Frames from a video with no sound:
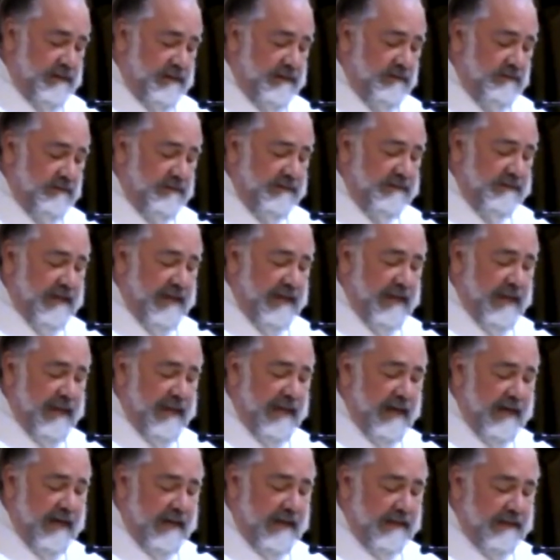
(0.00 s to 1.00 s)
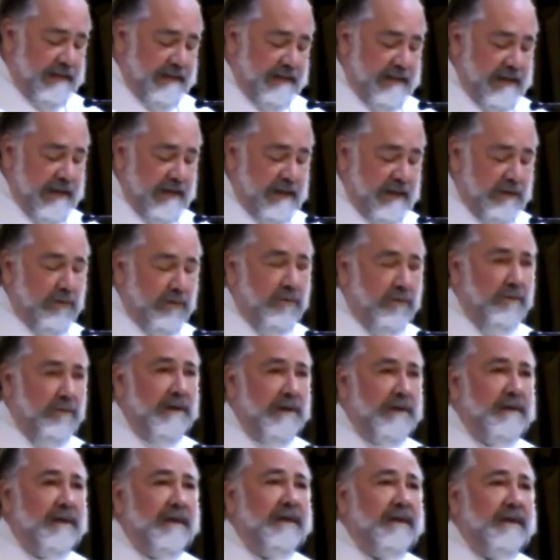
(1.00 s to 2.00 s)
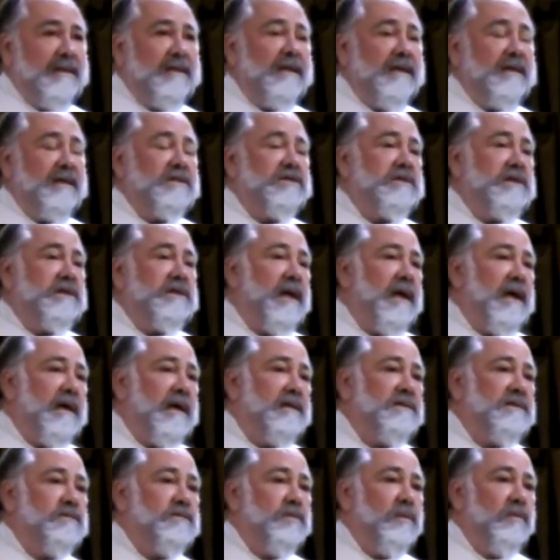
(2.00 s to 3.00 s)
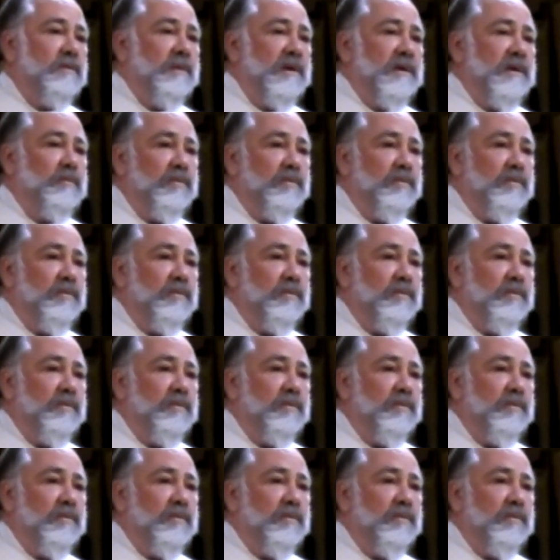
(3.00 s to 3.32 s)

There is that light and that glory that shines when we